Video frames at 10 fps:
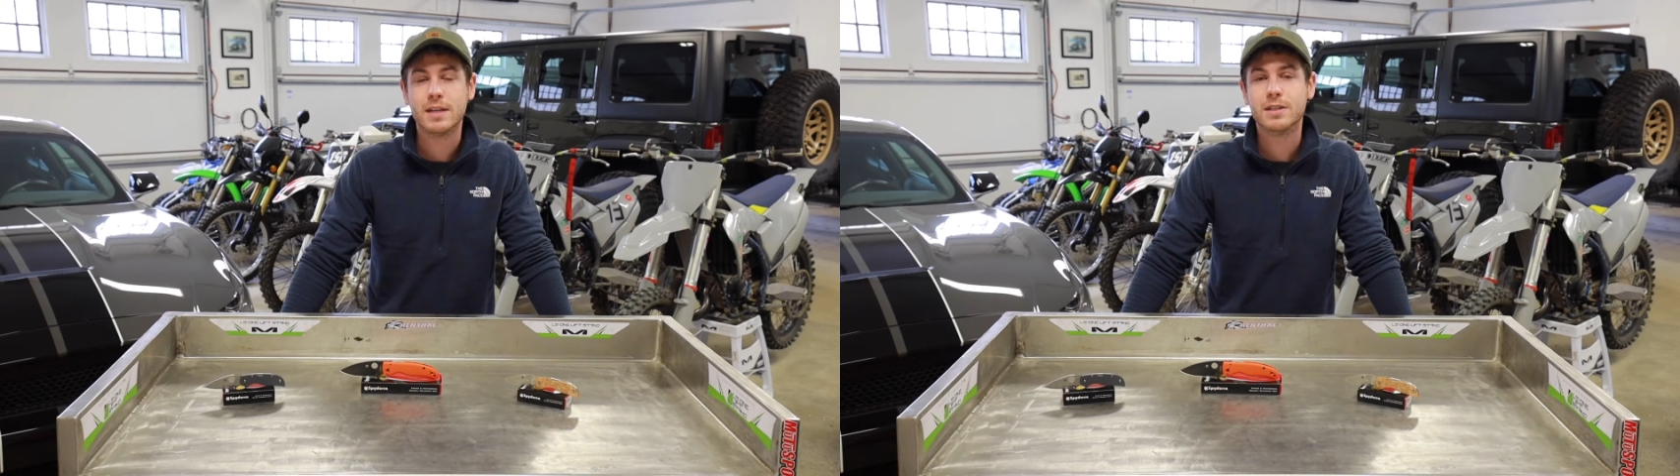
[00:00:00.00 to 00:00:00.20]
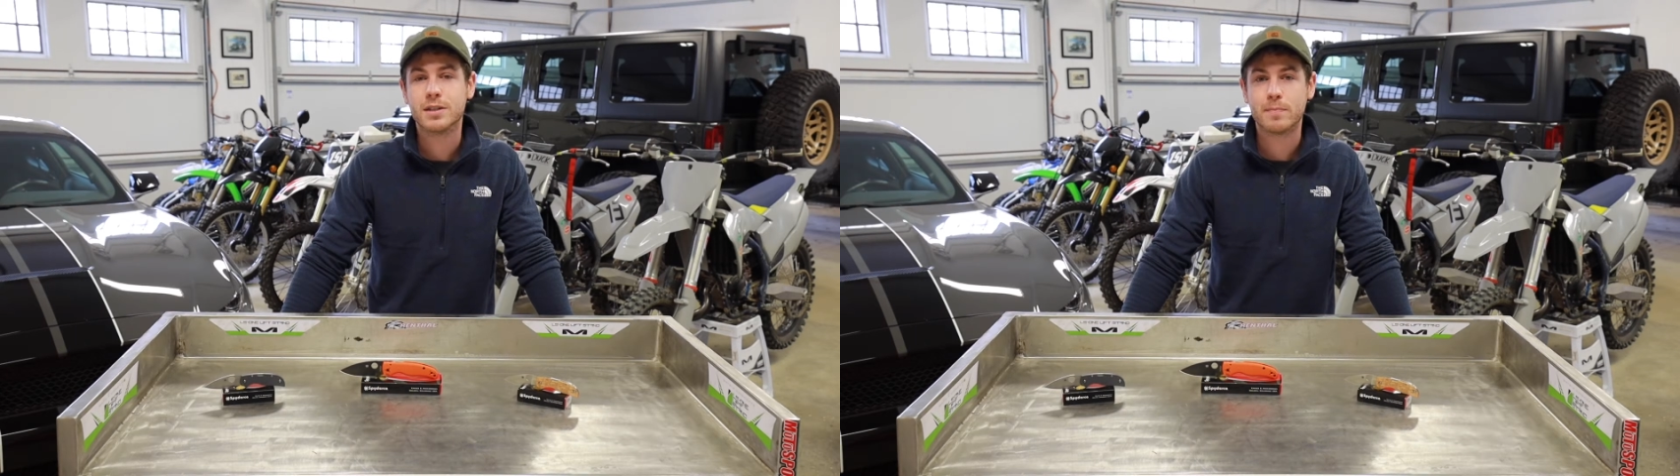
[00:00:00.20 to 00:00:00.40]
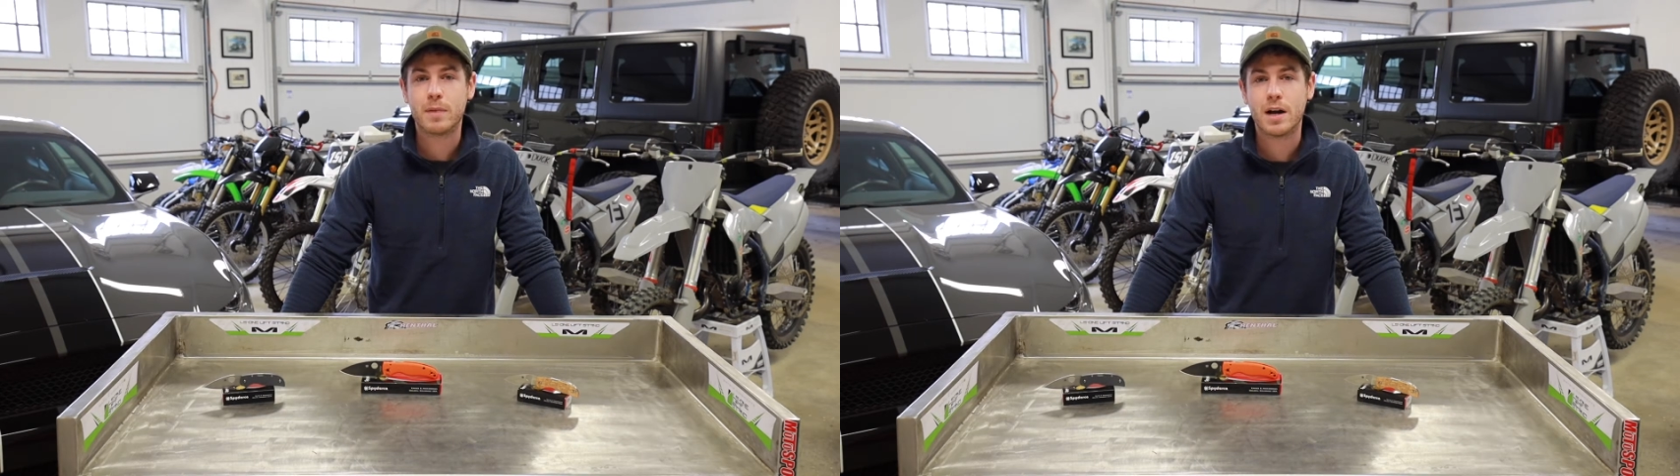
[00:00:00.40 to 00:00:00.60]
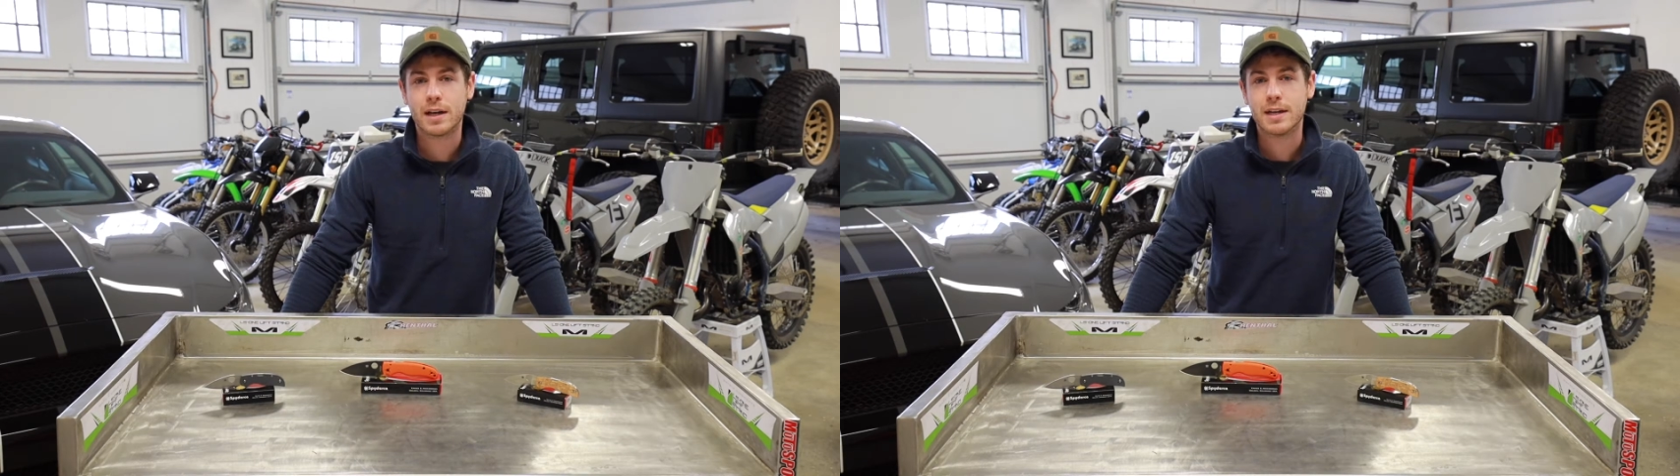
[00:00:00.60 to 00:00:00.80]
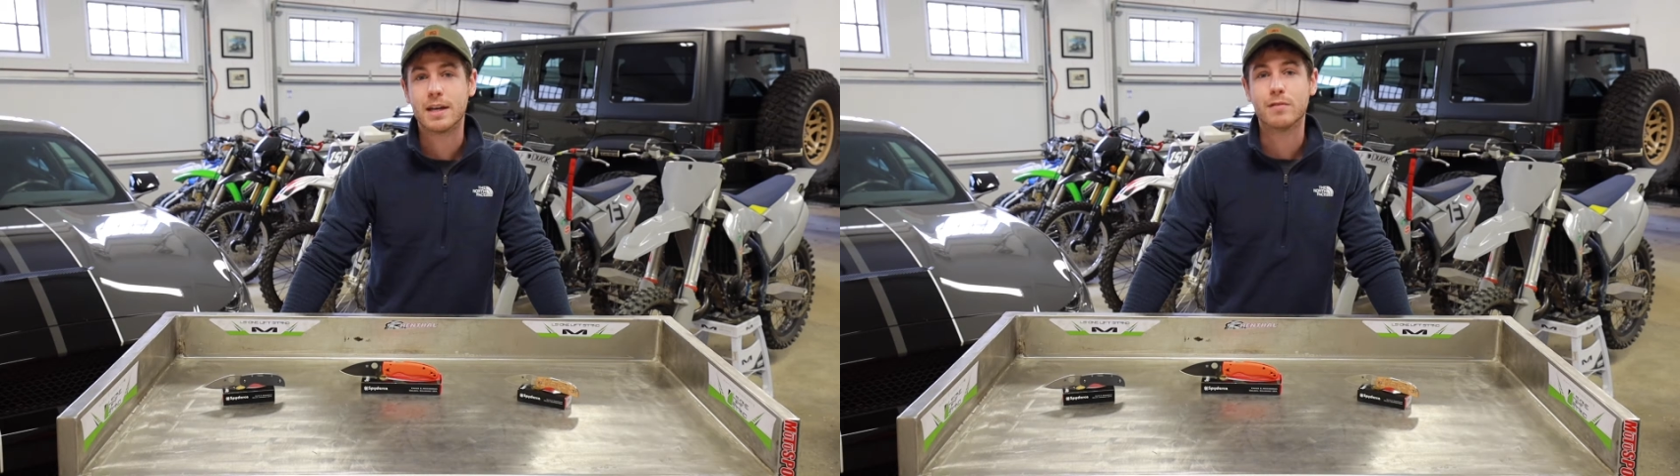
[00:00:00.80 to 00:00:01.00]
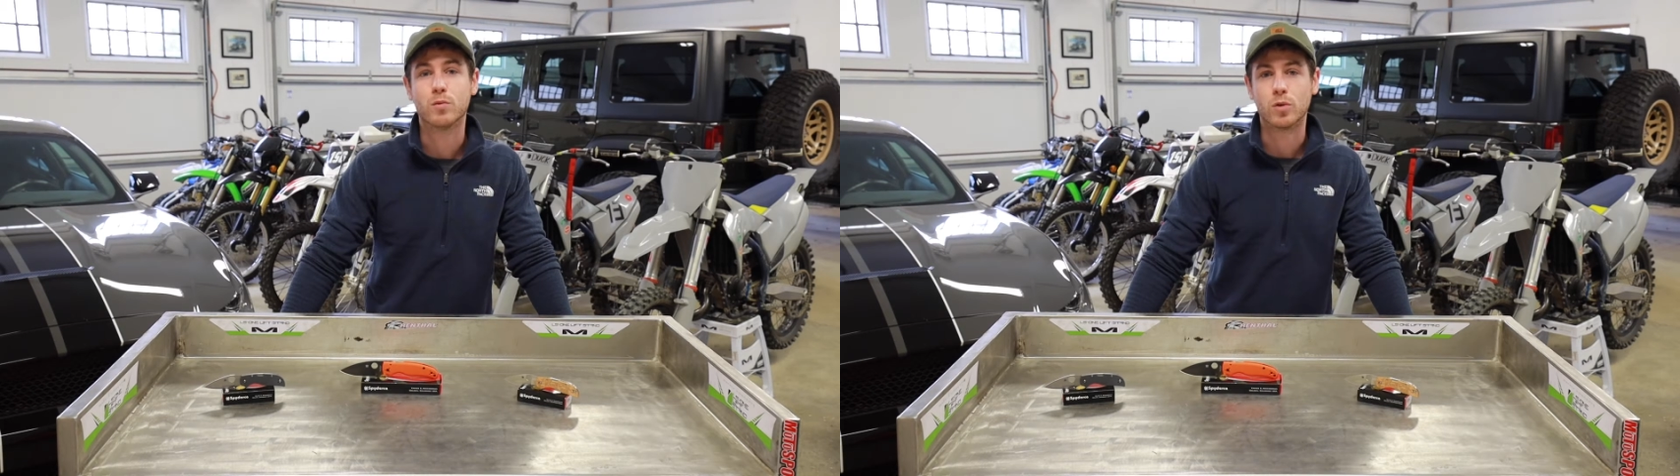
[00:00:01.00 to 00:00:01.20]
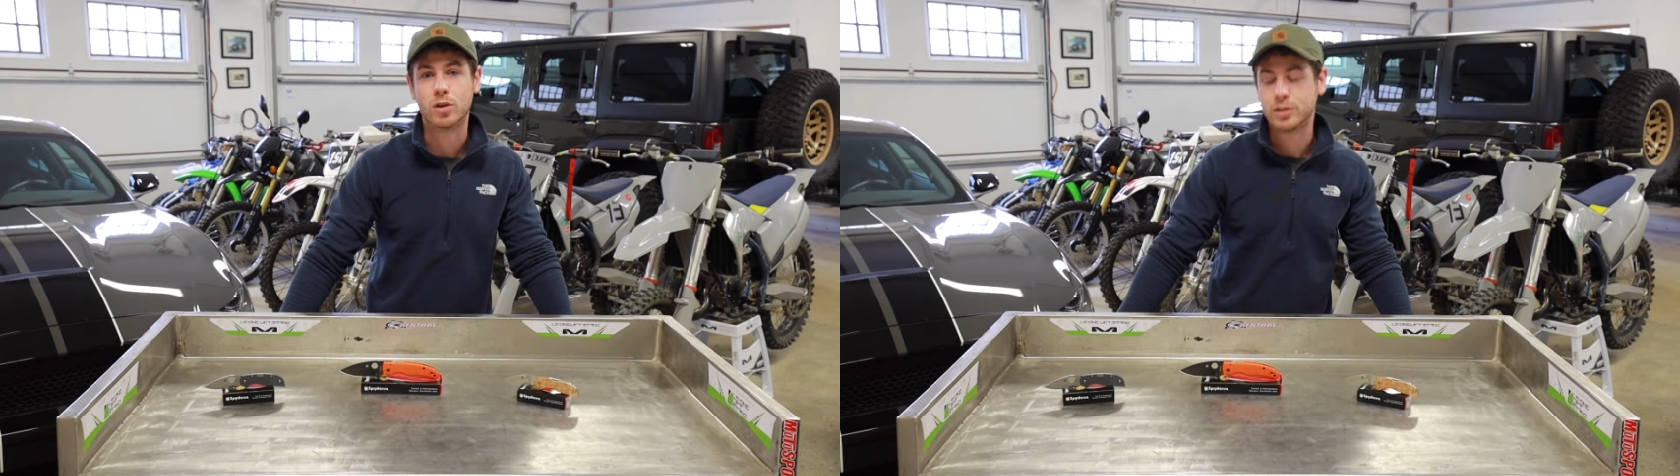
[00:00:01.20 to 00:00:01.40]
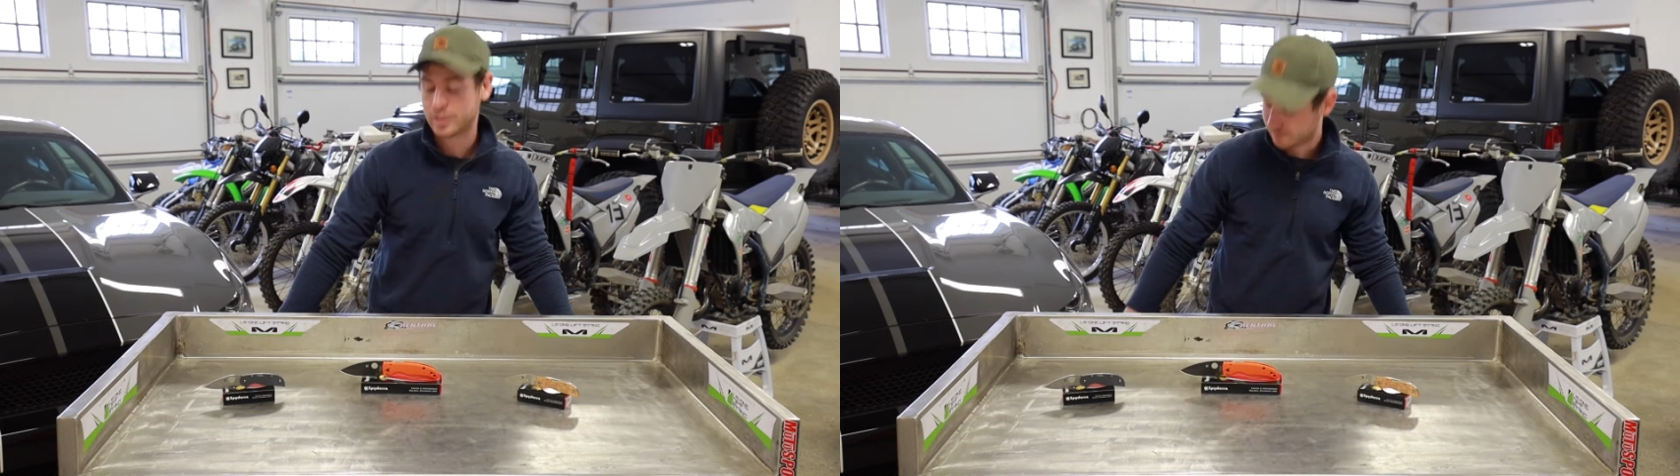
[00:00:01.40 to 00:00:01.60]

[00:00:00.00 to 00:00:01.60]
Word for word: into the pocket knife world.